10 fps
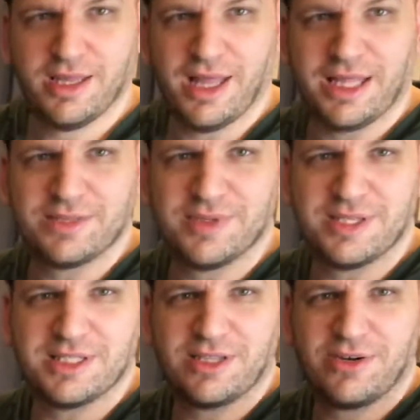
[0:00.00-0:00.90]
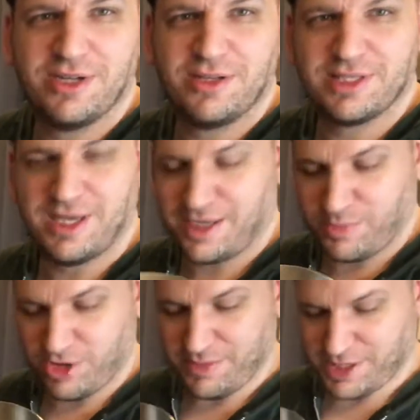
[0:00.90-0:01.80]
that's what the slurry looks like
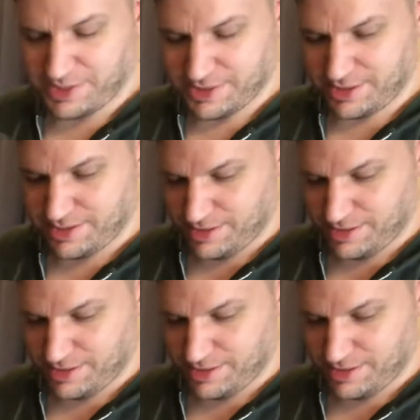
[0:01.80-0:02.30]
pre-mix.